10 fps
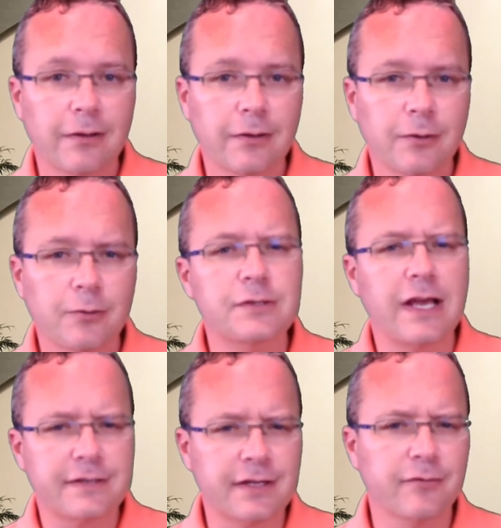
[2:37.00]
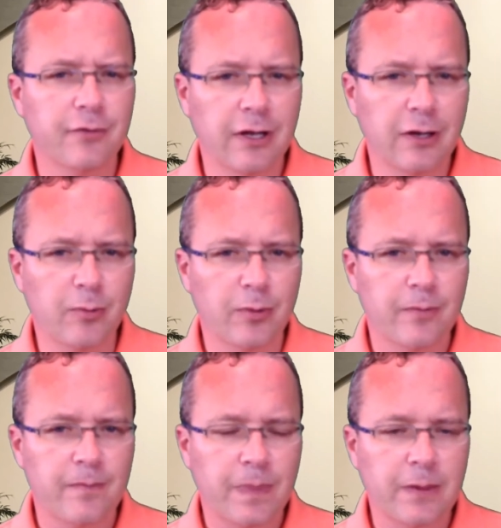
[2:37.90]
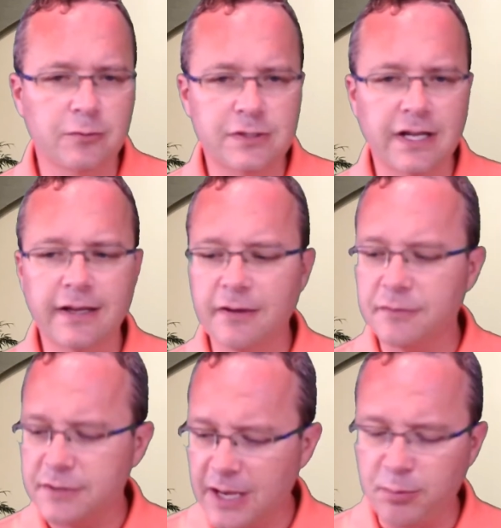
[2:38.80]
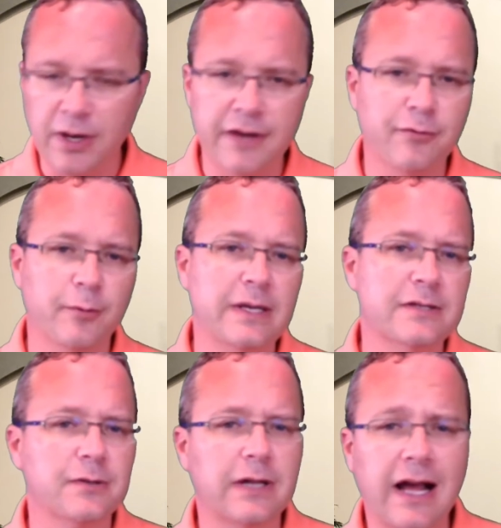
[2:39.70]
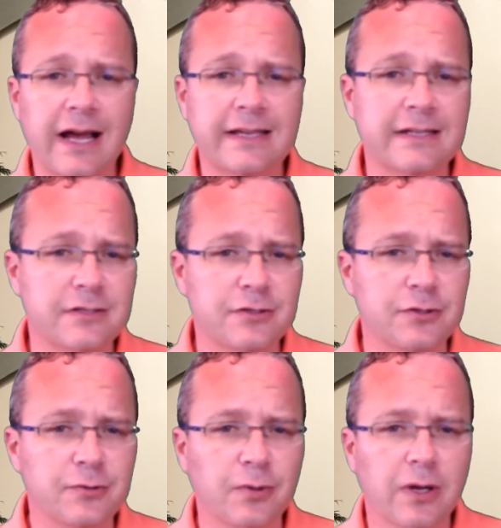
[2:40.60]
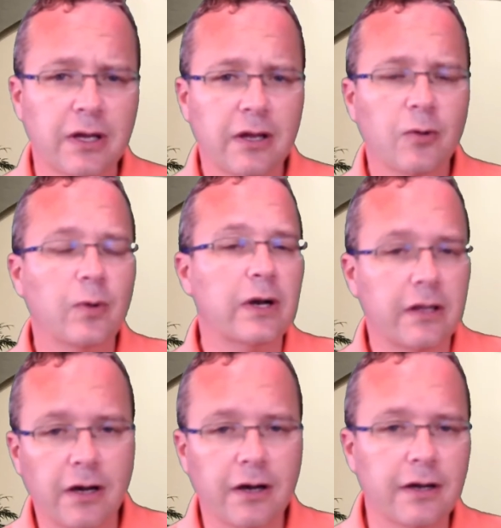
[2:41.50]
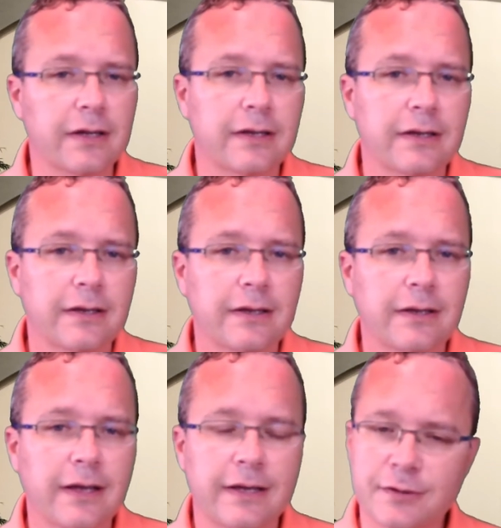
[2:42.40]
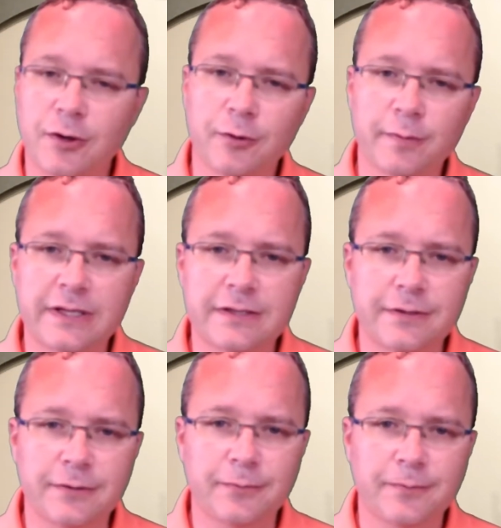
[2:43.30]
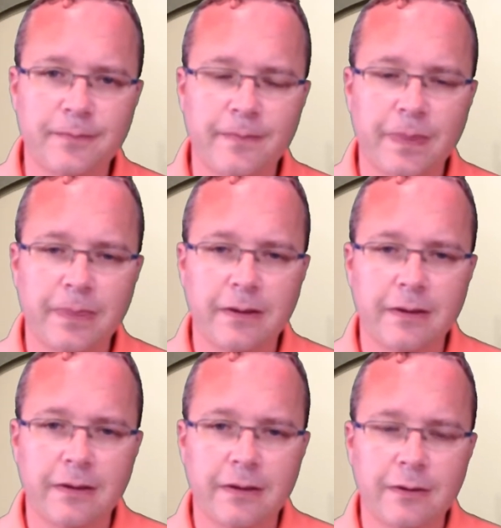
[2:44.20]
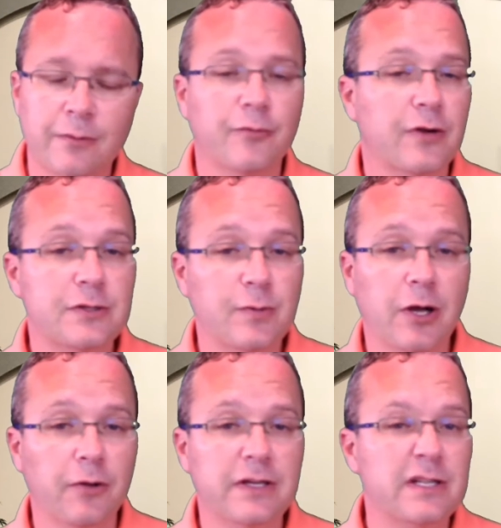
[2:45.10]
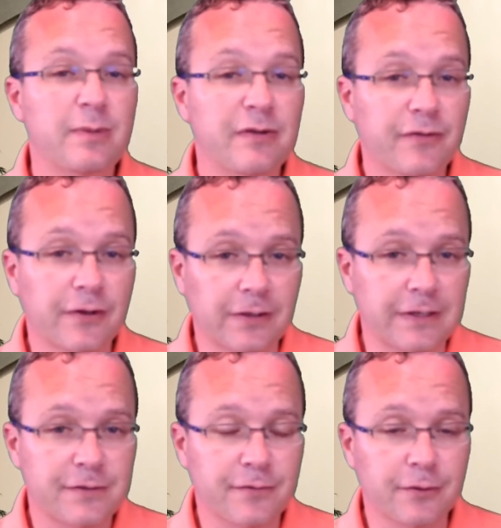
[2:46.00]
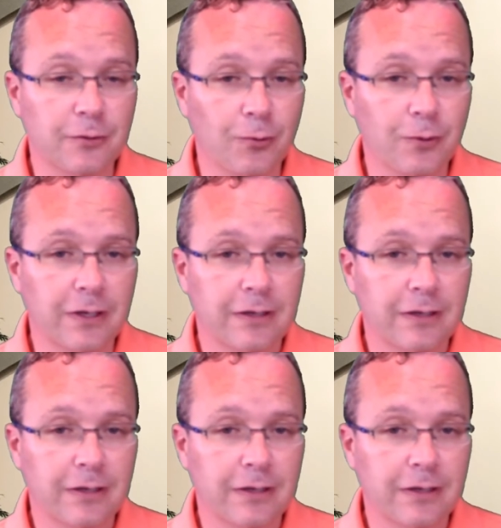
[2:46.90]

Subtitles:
who's asking for help, who's telling others, hey, pray for me so that I can do what God has called me to do. Well, friends, we all need to be fearless for the Lord.